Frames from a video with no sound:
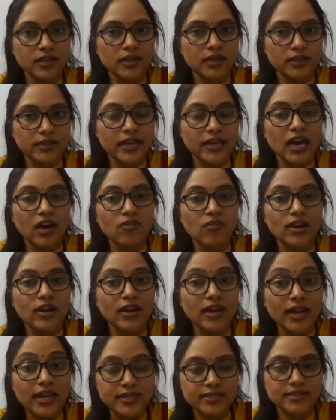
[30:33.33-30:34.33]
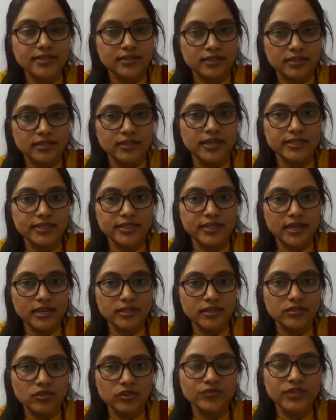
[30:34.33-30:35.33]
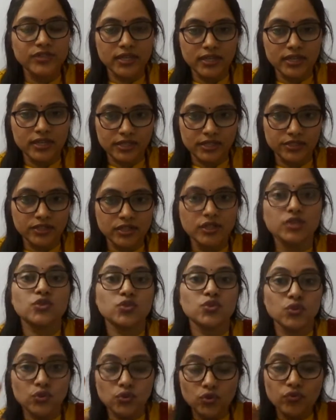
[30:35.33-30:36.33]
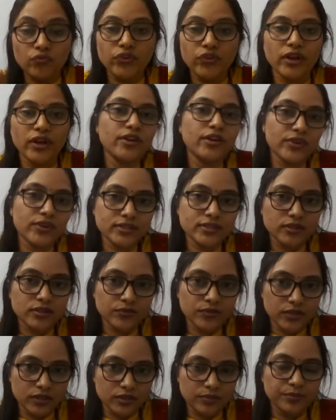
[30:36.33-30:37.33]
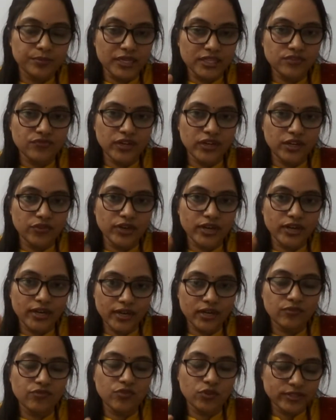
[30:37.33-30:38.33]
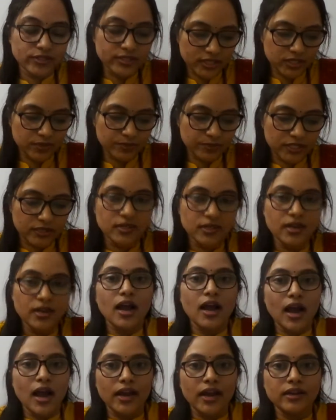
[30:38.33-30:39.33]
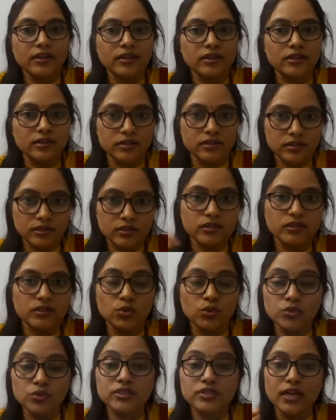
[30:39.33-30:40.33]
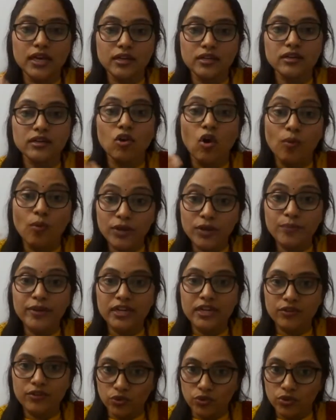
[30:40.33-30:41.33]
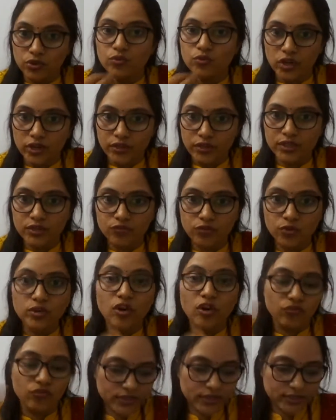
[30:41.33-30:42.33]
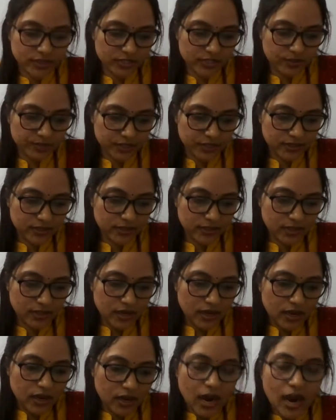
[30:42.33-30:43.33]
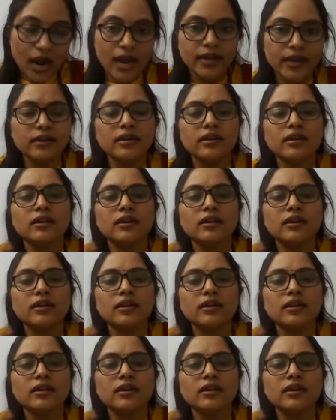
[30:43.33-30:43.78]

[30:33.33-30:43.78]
they have less incidences of skin rash. So do breastfeed your kid for 6 months, and do start complementary food, whatever the food, after 6 months. And